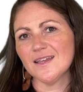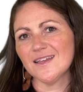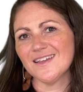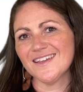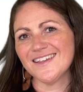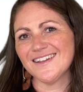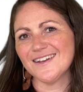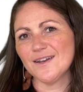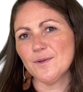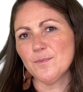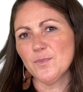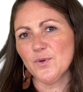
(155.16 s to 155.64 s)

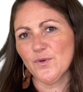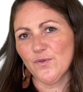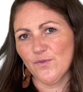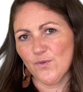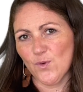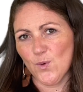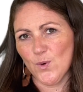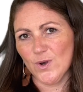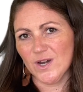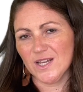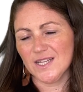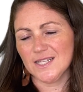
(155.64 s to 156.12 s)
Number
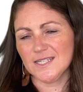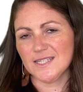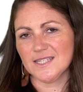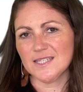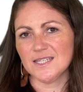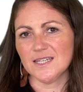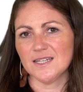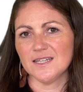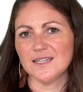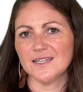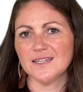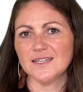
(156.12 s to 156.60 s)
4 is
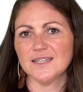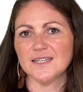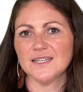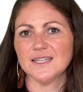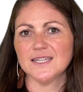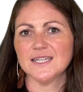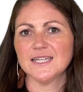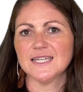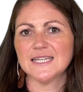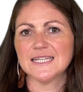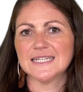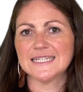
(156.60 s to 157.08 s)

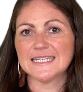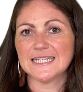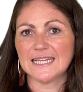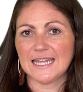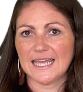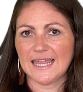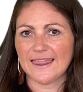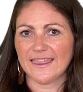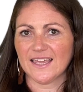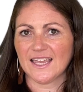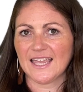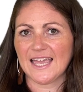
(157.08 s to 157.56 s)
to
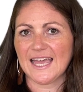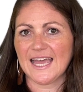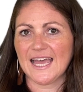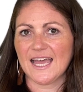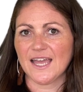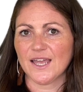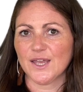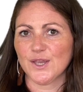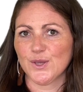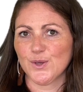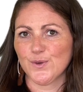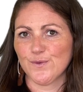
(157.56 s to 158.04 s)
let the cat
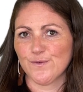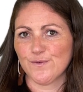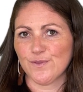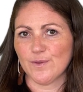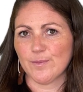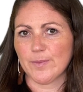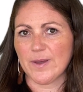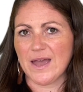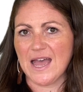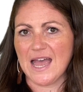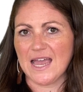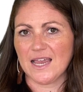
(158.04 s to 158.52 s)
out of the
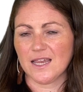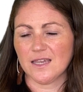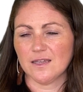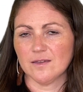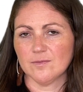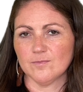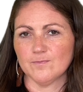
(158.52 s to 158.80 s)
bag.